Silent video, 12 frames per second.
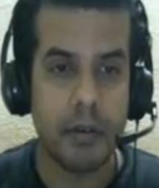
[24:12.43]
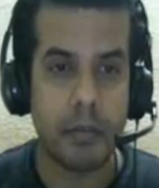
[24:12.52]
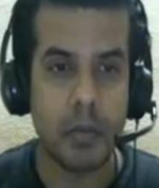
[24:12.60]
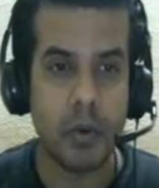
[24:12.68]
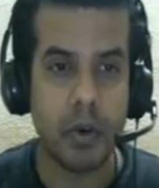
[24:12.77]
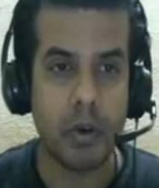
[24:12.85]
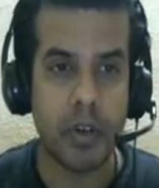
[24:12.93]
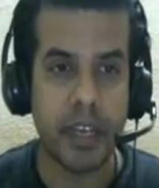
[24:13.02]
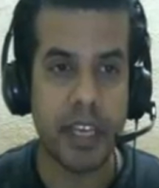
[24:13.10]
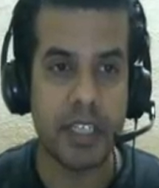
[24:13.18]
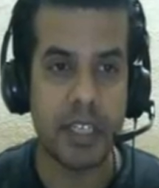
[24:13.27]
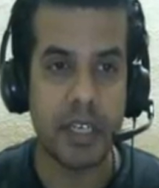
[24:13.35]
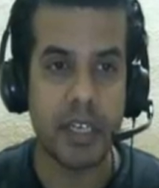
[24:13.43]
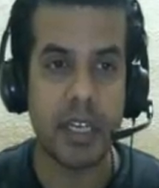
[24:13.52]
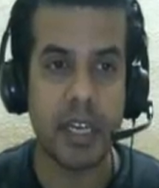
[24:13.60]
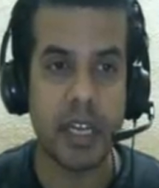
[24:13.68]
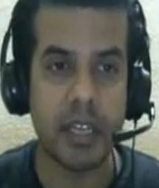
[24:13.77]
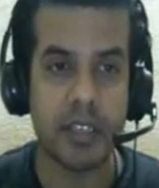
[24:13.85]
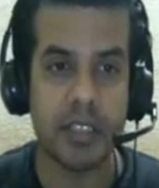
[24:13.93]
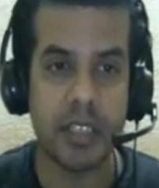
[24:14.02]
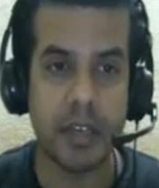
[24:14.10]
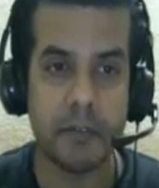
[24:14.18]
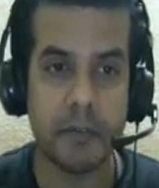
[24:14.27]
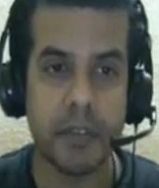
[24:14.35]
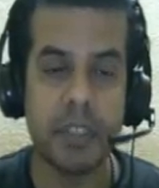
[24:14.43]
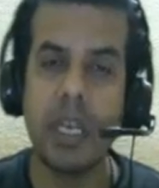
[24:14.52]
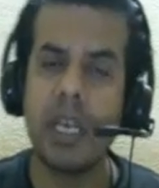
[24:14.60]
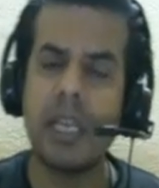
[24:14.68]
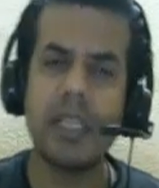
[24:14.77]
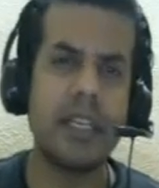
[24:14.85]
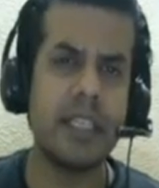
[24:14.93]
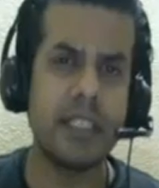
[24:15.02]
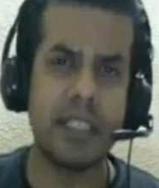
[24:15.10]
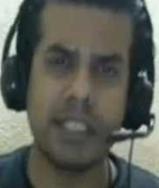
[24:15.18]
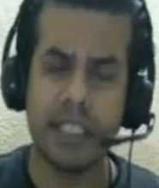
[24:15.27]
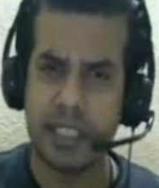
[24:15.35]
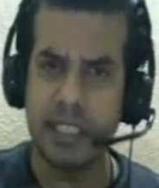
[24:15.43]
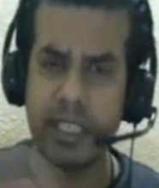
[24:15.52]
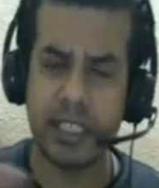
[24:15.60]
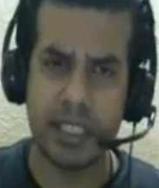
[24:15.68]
more location and other stuffs, which they just